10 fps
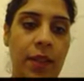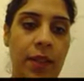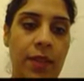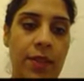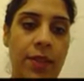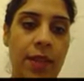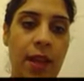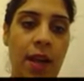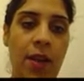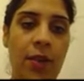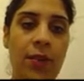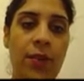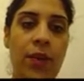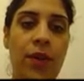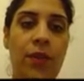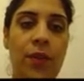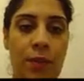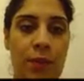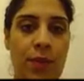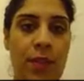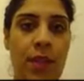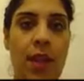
the sound of the music.